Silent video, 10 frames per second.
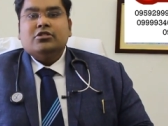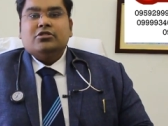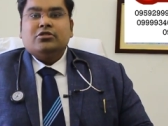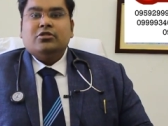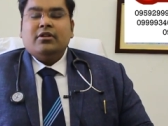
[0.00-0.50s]

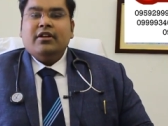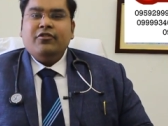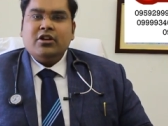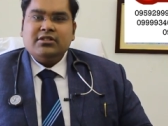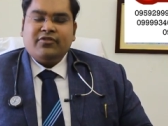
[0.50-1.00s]
So if
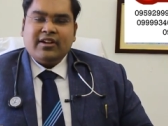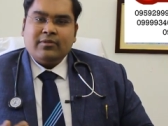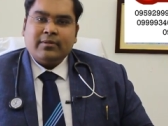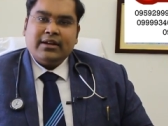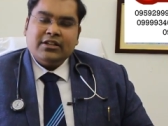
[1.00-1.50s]
you are suffering
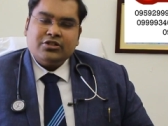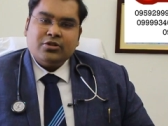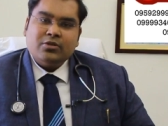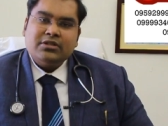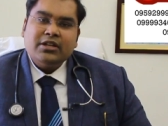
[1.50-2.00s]
from kidney
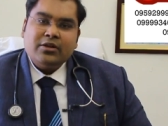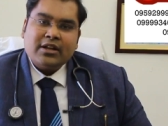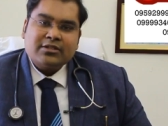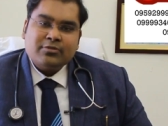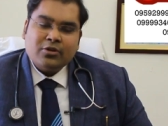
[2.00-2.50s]
stones and you are
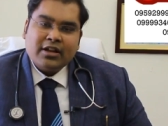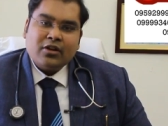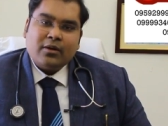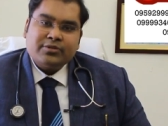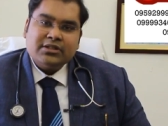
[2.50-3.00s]
exploring
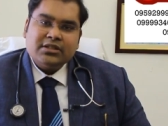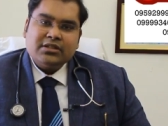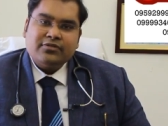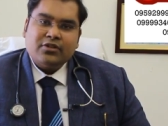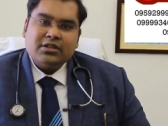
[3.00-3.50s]

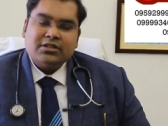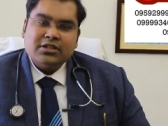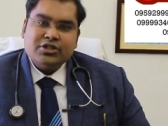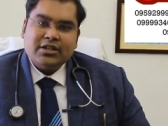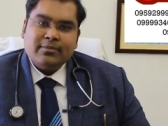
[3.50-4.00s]
options for the
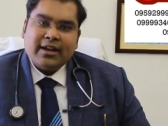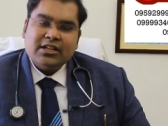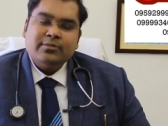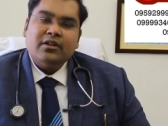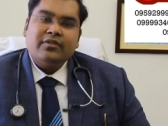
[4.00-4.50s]
surgical
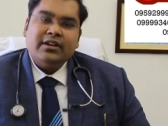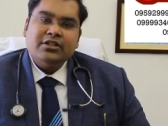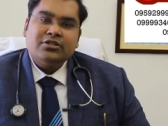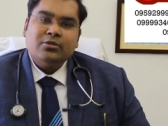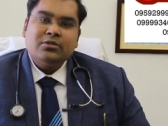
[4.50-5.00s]
management of kidney
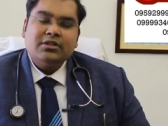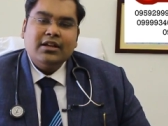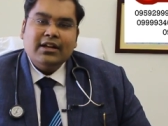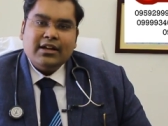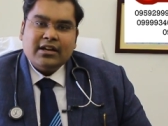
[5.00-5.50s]
stones,
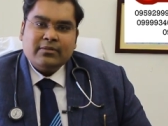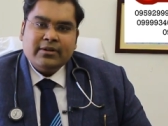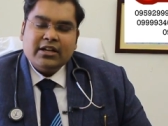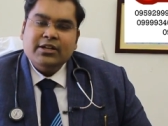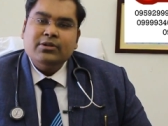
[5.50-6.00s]
let me
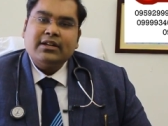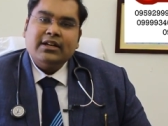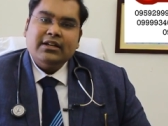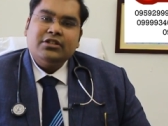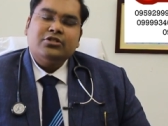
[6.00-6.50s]
tell you the
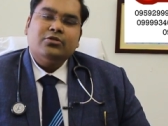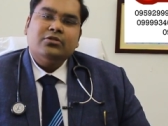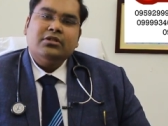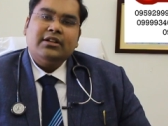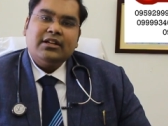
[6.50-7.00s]
kidney
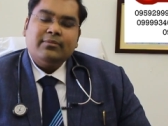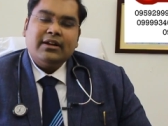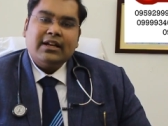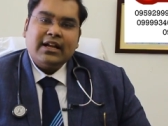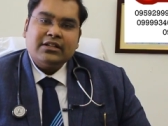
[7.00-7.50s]
stone
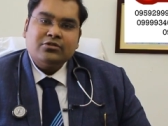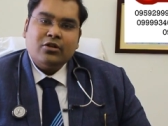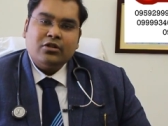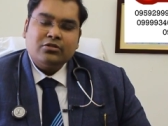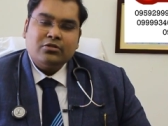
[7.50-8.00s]
treatment has
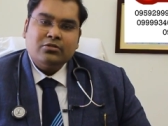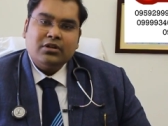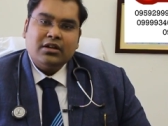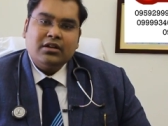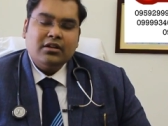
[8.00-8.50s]
gone
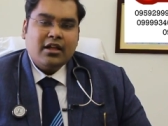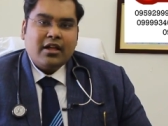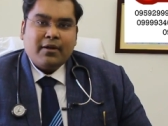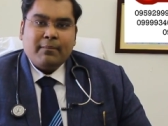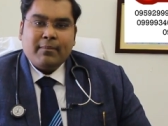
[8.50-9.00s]
through a
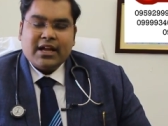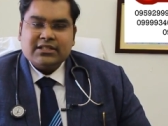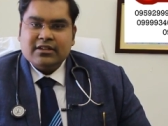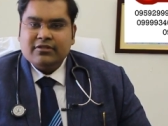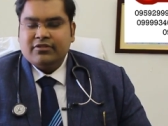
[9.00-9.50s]

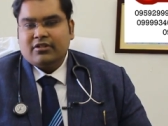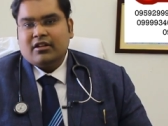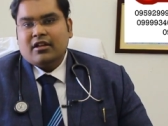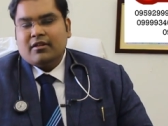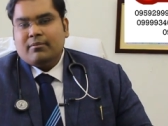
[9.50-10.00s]
massive,
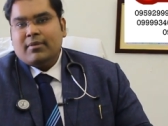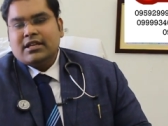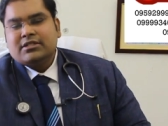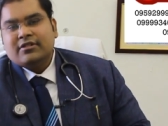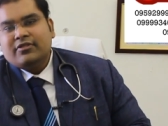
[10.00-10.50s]

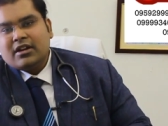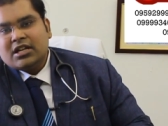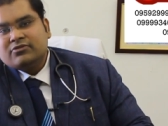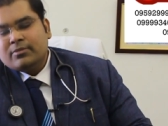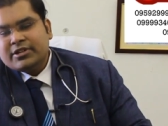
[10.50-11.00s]
massive
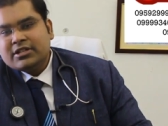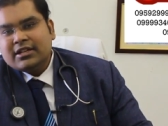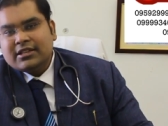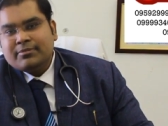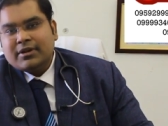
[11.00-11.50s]
transformation
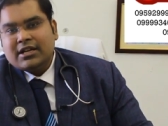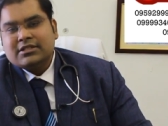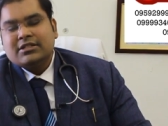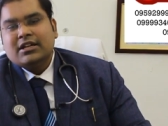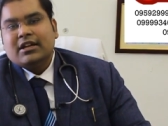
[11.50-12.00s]
in the
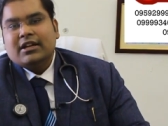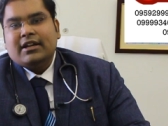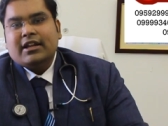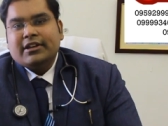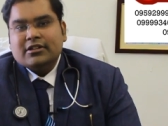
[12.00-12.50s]
past
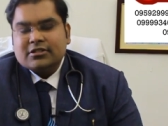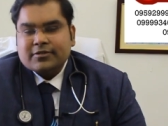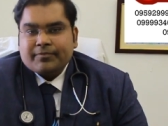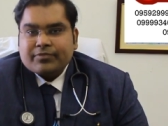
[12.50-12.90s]
ten years.